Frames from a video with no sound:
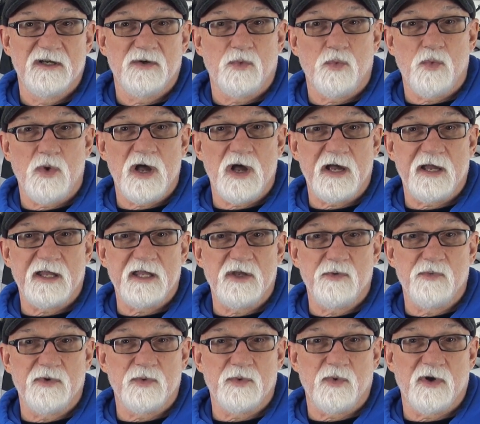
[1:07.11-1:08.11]
why
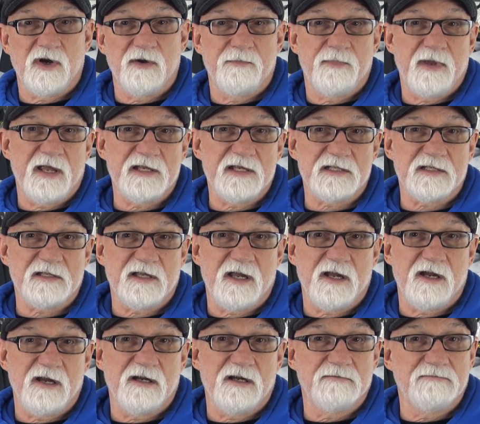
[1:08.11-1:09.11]
you would wear a base
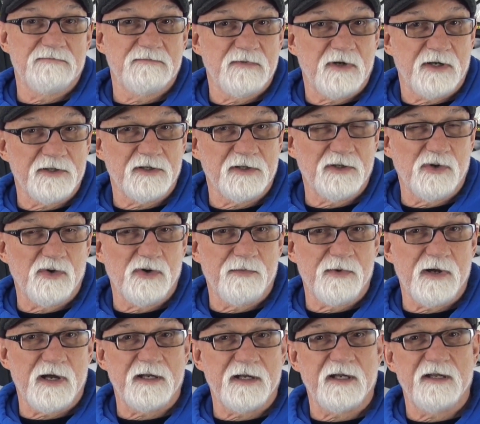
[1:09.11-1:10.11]
layer on your lower
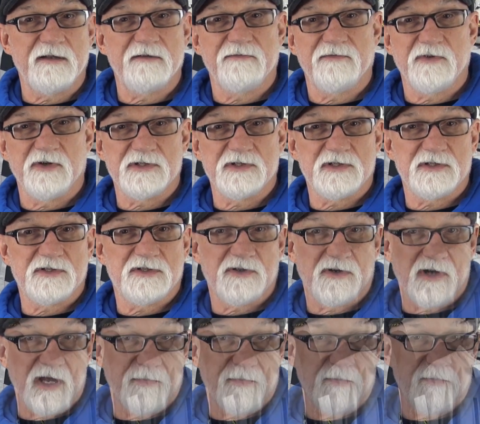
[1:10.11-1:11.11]
body versus
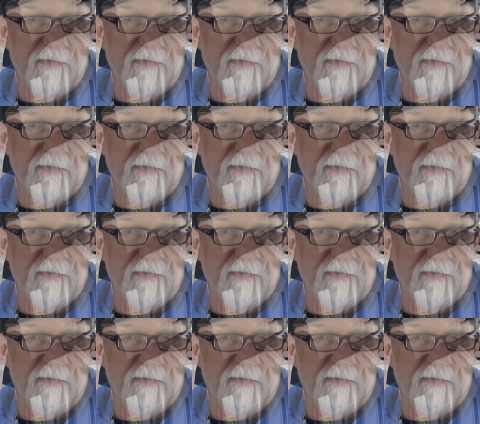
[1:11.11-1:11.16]
your upper body.